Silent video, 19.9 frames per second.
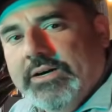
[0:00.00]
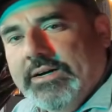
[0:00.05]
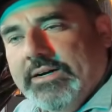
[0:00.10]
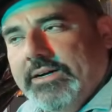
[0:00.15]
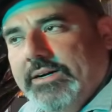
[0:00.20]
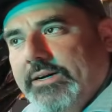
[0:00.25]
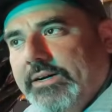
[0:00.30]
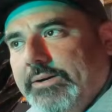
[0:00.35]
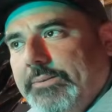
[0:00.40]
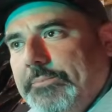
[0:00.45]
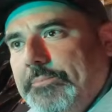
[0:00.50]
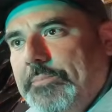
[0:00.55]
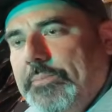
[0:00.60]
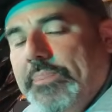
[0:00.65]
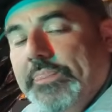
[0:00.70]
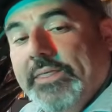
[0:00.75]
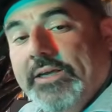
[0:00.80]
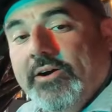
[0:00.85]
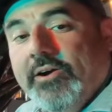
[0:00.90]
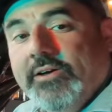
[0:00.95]

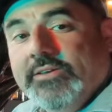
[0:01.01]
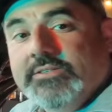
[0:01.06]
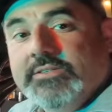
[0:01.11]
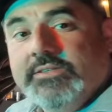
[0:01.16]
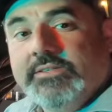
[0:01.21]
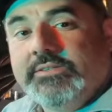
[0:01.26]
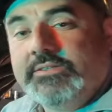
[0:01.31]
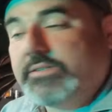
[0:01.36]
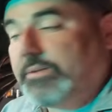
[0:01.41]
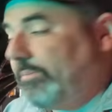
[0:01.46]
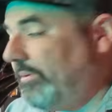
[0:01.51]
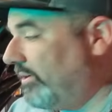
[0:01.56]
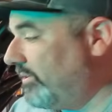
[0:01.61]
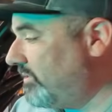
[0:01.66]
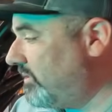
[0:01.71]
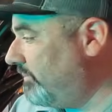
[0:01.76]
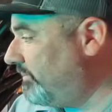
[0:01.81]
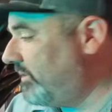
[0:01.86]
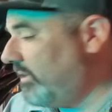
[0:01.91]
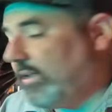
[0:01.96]
the cost to build
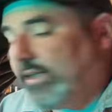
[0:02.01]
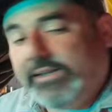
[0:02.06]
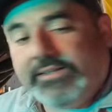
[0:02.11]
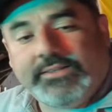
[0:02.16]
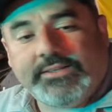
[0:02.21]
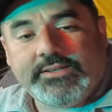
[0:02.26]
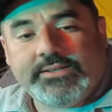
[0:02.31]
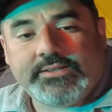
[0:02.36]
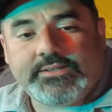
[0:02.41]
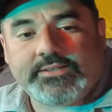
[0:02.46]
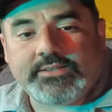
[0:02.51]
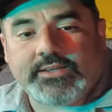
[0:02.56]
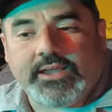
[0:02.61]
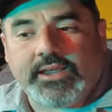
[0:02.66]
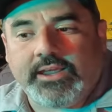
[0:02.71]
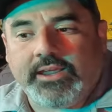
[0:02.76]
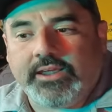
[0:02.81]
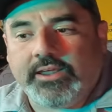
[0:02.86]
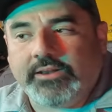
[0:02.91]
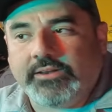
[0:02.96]
something like this
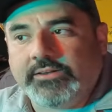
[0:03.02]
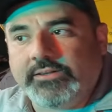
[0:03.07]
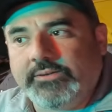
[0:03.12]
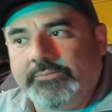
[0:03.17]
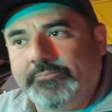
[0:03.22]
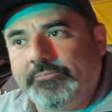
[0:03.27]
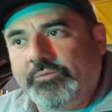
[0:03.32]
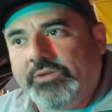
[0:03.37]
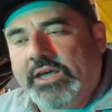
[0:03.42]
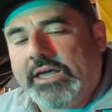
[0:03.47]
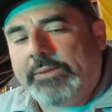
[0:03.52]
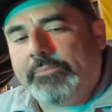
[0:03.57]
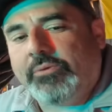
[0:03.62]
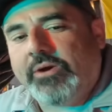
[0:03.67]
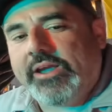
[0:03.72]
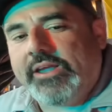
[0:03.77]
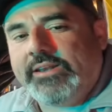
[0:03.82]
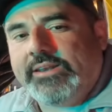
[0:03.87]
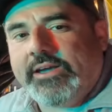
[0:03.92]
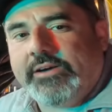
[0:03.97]
and kind of
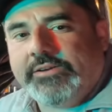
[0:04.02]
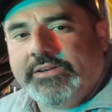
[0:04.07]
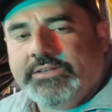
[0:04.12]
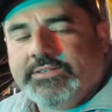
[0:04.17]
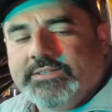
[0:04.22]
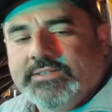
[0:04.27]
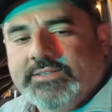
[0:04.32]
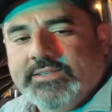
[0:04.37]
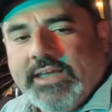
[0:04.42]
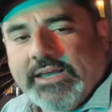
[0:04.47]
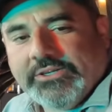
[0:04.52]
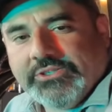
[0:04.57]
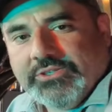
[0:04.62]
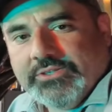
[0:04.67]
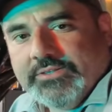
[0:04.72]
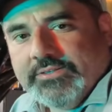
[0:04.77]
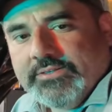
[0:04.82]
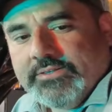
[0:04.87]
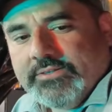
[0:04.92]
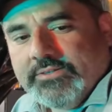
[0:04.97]
break it down into
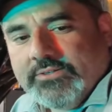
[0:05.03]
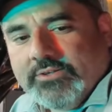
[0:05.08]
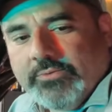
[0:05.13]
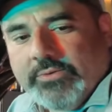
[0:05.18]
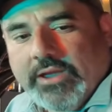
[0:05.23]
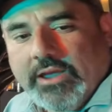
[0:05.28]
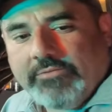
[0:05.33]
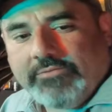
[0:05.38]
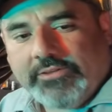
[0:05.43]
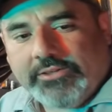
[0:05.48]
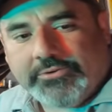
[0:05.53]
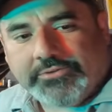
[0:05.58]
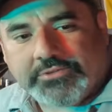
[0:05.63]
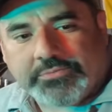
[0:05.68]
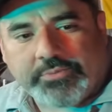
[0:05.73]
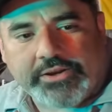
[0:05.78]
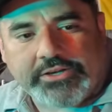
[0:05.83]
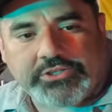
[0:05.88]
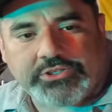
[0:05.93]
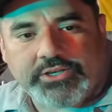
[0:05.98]
sections. So we have a little
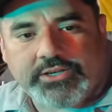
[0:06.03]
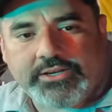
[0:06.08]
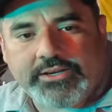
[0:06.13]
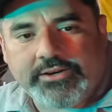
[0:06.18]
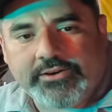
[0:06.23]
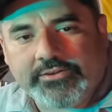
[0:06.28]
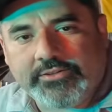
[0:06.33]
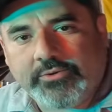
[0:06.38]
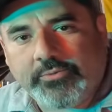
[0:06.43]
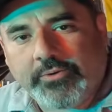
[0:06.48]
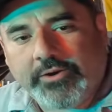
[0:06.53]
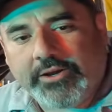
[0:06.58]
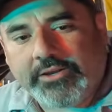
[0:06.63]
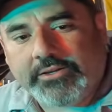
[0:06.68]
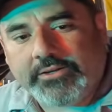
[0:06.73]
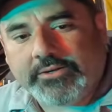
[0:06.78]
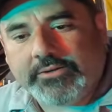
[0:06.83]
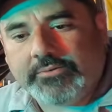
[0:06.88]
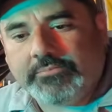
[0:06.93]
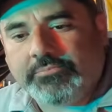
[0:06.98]
spreadsheet here that we're going
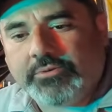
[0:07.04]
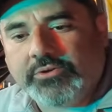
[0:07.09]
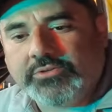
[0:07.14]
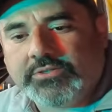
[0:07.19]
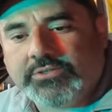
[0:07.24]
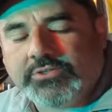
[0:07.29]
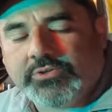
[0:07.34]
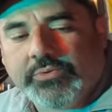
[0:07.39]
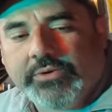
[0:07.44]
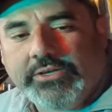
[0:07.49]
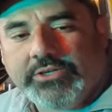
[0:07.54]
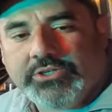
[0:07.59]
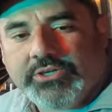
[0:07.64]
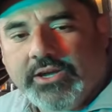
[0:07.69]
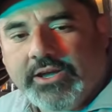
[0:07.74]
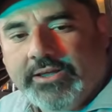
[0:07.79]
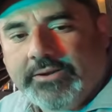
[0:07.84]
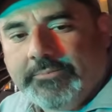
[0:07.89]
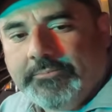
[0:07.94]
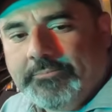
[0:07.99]
to post a
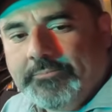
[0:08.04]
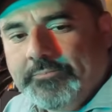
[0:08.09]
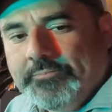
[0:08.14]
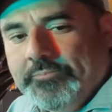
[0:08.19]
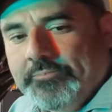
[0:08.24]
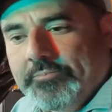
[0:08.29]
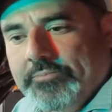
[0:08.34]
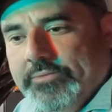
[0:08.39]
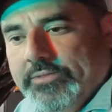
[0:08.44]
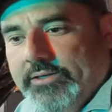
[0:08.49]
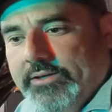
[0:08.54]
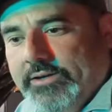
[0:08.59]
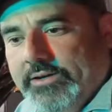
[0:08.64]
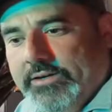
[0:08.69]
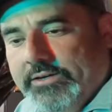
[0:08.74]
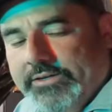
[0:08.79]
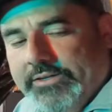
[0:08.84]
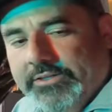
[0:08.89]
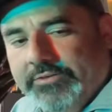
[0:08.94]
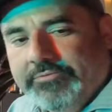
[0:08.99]
screenshot
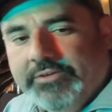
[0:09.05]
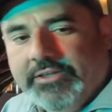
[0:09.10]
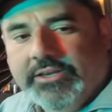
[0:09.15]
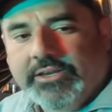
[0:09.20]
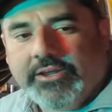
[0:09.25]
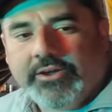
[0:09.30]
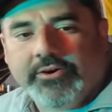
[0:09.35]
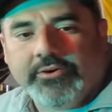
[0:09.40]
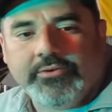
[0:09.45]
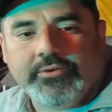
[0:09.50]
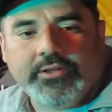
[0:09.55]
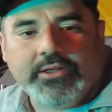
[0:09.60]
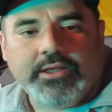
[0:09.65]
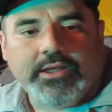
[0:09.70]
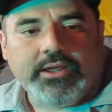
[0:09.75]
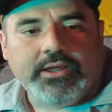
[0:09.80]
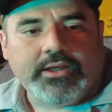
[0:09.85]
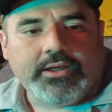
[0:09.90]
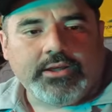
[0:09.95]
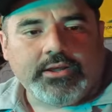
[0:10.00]
in the video.
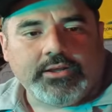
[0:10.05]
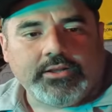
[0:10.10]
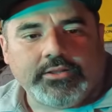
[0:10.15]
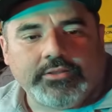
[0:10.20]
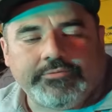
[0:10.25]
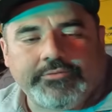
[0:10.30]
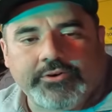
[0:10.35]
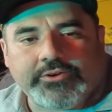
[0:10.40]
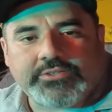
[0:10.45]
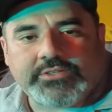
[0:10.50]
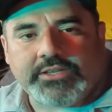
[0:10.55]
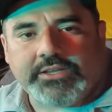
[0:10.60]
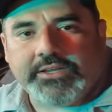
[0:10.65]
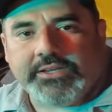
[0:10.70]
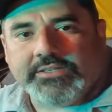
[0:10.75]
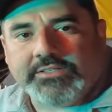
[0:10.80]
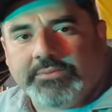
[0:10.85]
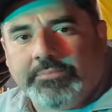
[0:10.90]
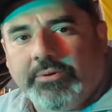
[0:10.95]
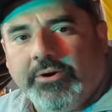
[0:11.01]
The first thing
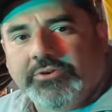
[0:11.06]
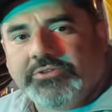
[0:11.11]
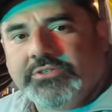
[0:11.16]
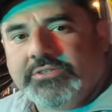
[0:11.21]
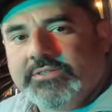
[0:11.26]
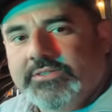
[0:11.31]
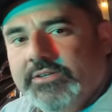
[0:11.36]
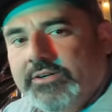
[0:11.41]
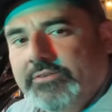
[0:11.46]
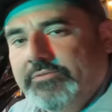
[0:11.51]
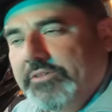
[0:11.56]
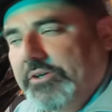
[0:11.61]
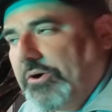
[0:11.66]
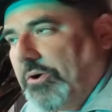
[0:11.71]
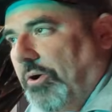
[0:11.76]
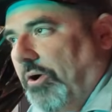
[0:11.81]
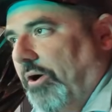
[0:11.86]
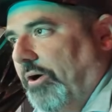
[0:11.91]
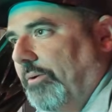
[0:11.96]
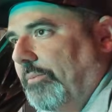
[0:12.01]
is the purchase of the
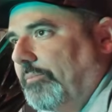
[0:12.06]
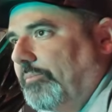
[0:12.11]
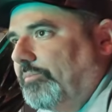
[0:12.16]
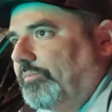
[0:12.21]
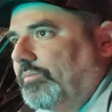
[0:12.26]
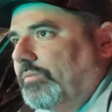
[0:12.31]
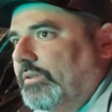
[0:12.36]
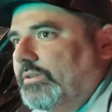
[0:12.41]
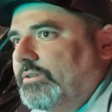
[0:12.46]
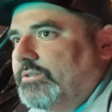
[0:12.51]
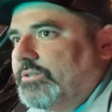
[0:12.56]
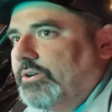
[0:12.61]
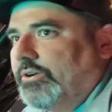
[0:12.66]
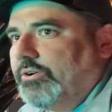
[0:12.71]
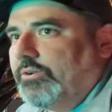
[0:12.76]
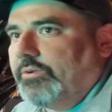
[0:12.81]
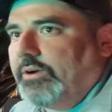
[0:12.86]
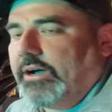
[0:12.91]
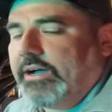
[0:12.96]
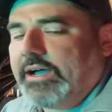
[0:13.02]
car.
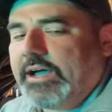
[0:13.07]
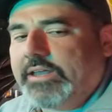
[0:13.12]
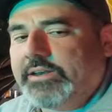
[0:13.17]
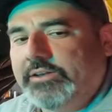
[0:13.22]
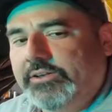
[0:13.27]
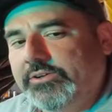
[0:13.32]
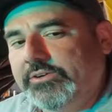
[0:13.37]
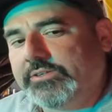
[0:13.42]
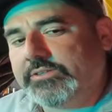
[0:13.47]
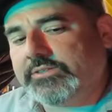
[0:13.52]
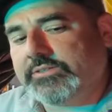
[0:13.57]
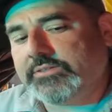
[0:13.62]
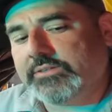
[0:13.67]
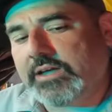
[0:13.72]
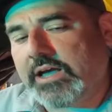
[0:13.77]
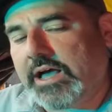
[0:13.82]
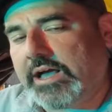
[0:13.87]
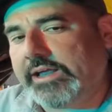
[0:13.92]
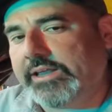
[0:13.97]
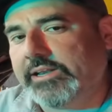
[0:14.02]
So I kind of looked
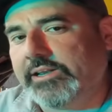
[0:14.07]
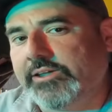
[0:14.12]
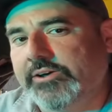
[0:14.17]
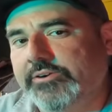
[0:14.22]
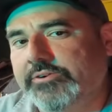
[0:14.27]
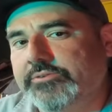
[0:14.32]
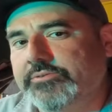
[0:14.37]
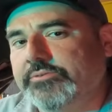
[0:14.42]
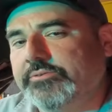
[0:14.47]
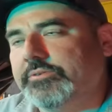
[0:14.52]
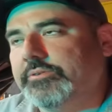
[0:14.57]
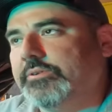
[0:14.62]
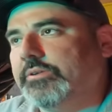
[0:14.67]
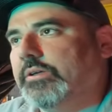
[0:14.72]
high and low